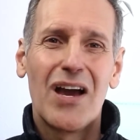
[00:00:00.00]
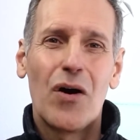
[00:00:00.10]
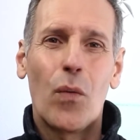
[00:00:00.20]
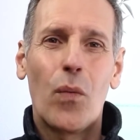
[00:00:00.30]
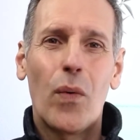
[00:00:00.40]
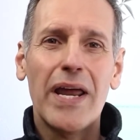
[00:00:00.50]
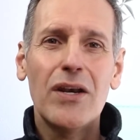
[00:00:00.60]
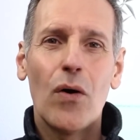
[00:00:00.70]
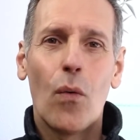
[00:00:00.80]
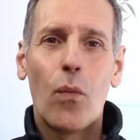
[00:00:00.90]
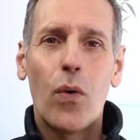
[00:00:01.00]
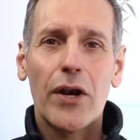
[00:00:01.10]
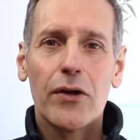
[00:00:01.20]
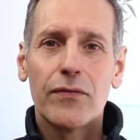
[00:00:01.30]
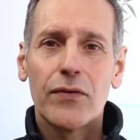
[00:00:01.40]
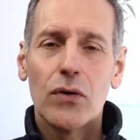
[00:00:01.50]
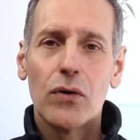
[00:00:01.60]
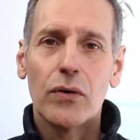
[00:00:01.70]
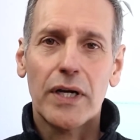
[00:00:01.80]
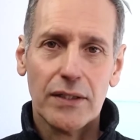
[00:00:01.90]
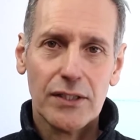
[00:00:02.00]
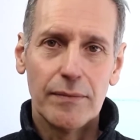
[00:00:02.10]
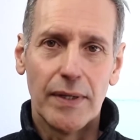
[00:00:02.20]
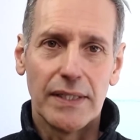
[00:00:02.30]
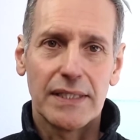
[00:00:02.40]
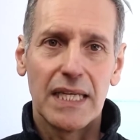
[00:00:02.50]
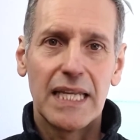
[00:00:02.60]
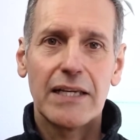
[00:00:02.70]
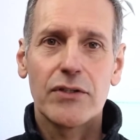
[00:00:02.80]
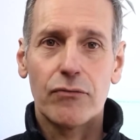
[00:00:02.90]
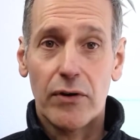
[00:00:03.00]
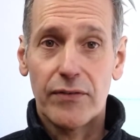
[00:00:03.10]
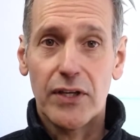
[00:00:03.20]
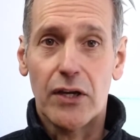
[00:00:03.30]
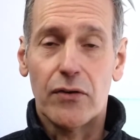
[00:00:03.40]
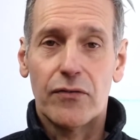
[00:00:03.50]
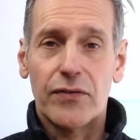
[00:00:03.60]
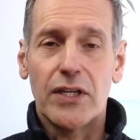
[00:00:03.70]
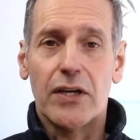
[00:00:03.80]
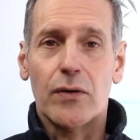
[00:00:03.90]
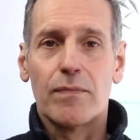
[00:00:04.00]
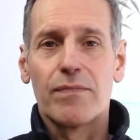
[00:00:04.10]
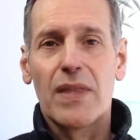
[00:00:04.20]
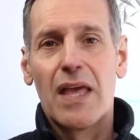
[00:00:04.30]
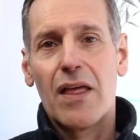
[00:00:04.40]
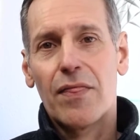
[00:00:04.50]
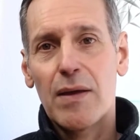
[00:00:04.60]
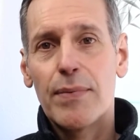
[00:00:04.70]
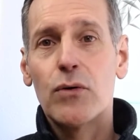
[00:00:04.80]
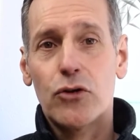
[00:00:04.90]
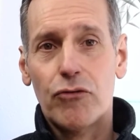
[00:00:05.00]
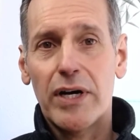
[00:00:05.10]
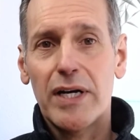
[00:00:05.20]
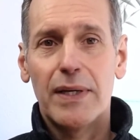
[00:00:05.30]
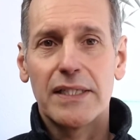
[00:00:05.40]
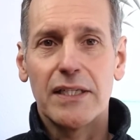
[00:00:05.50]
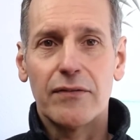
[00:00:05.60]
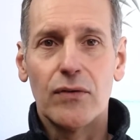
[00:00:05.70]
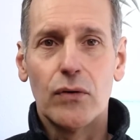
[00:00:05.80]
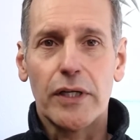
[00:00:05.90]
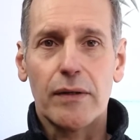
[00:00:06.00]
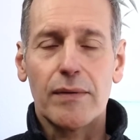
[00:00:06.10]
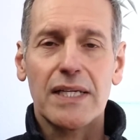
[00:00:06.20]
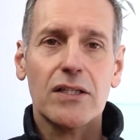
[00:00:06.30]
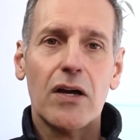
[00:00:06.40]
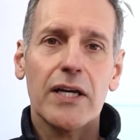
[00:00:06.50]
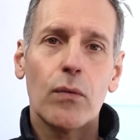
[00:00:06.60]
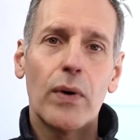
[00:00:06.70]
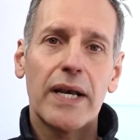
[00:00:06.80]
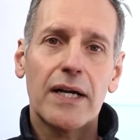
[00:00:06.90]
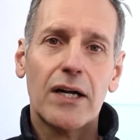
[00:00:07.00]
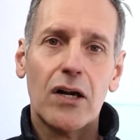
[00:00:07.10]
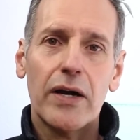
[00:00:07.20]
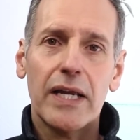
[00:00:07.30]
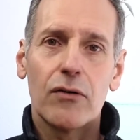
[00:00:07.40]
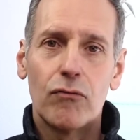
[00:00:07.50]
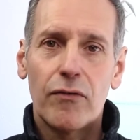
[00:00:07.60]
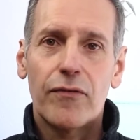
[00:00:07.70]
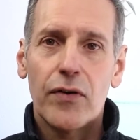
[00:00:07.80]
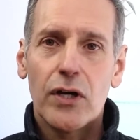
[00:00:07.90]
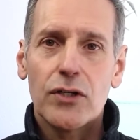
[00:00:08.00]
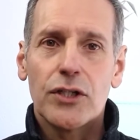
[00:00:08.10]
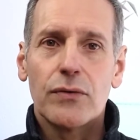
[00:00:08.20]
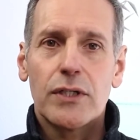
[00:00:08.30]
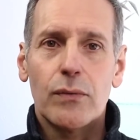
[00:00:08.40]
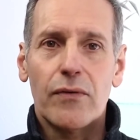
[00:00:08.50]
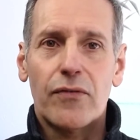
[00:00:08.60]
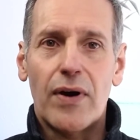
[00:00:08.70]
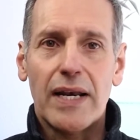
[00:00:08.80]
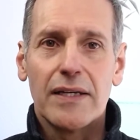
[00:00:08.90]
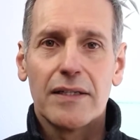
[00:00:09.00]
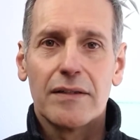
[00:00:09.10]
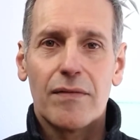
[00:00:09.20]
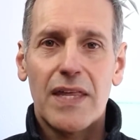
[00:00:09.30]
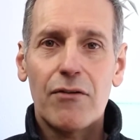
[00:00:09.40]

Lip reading: When one of your customers leaves a review for you, They build credibility for you. It's like when a client refers you to a friend. Their